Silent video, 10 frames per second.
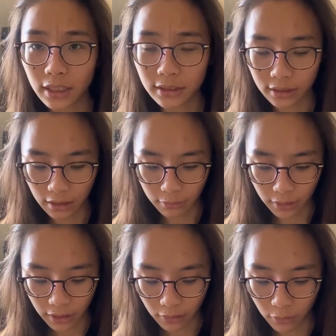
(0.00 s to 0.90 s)
Next in the
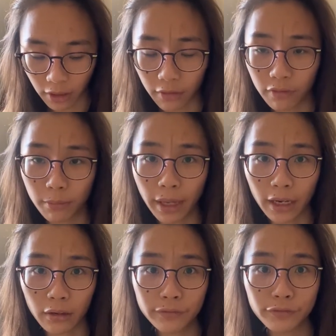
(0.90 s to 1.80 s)
bag, we have a bag
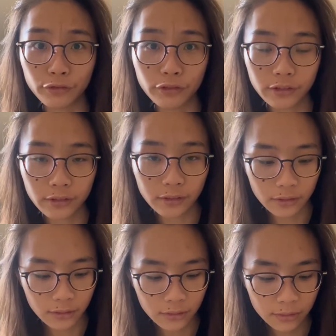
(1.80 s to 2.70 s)
of food
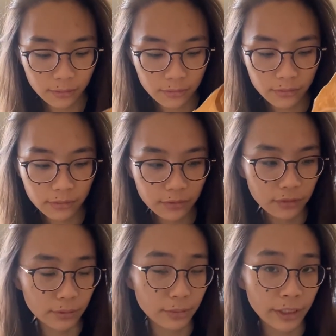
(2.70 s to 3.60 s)

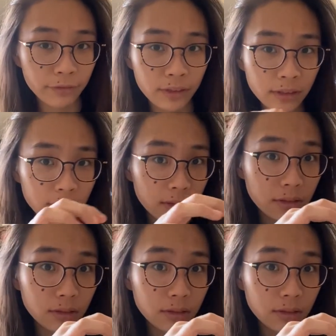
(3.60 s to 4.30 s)
for breakfast.